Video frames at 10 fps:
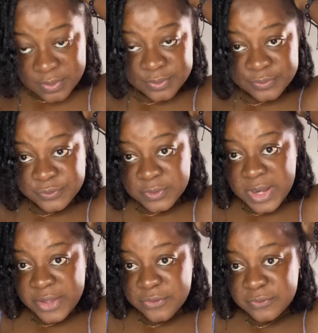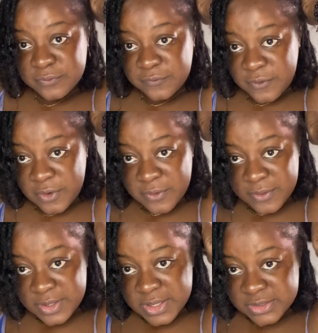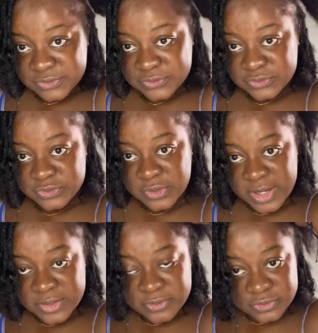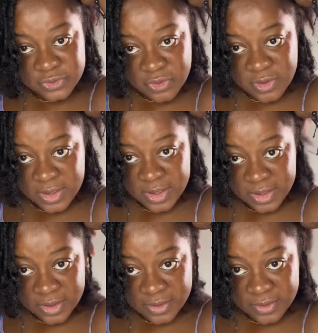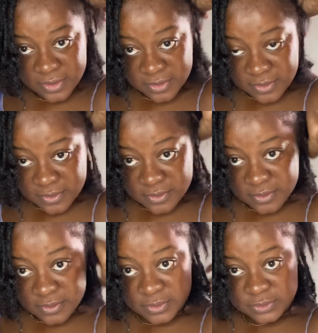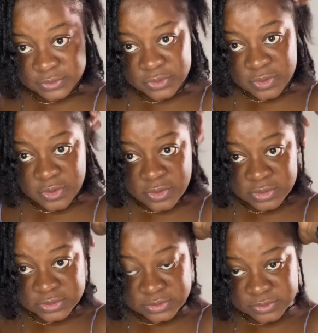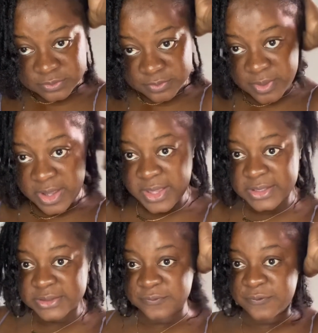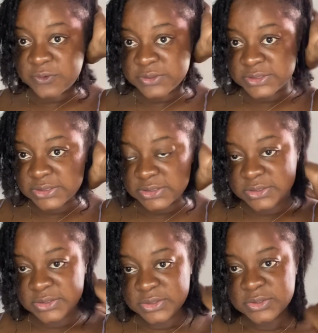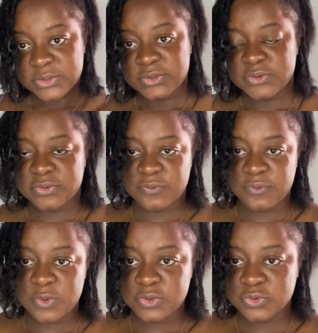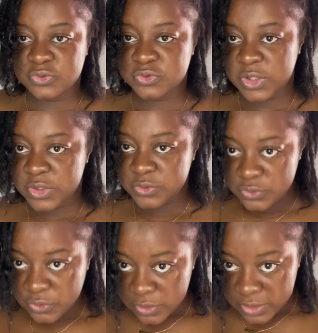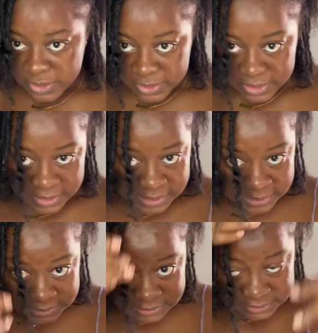If you like, you could follow it. You could try it on your hair. On your locks, my hair is 4C, so if you want, you could try it on your hair, guys.